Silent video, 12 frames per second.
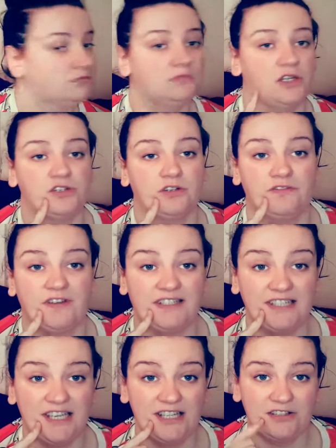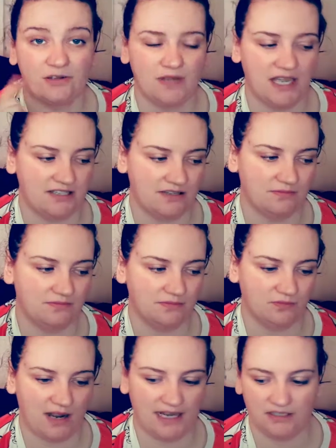Not sure if I did. So we had some
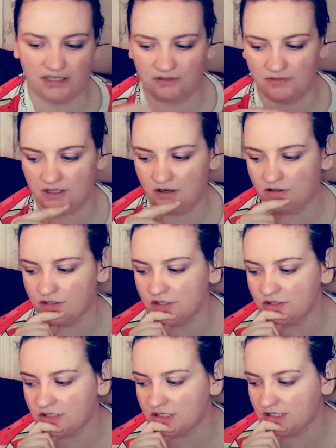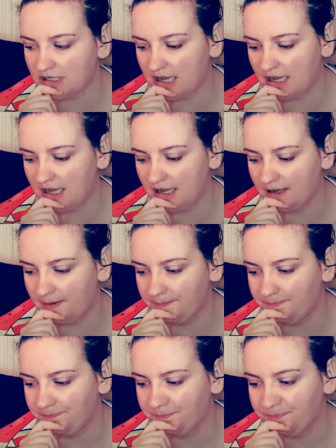white and red onions. I'm
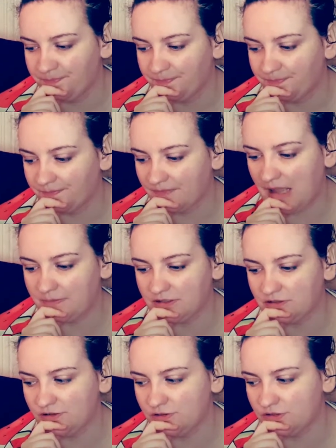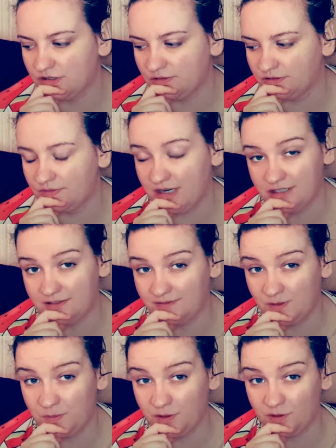not going to show the rest of
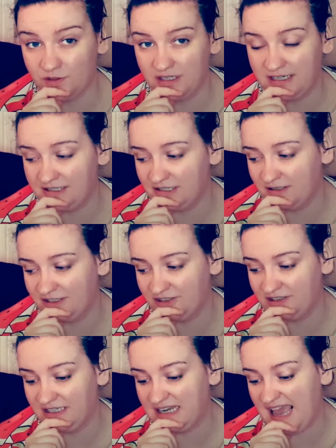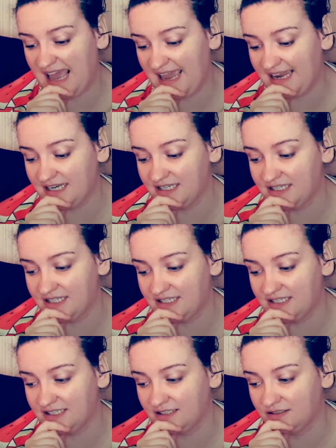it because it's literally
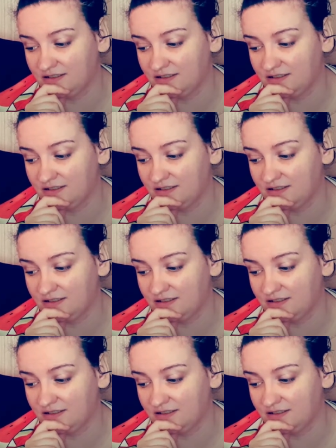eggs.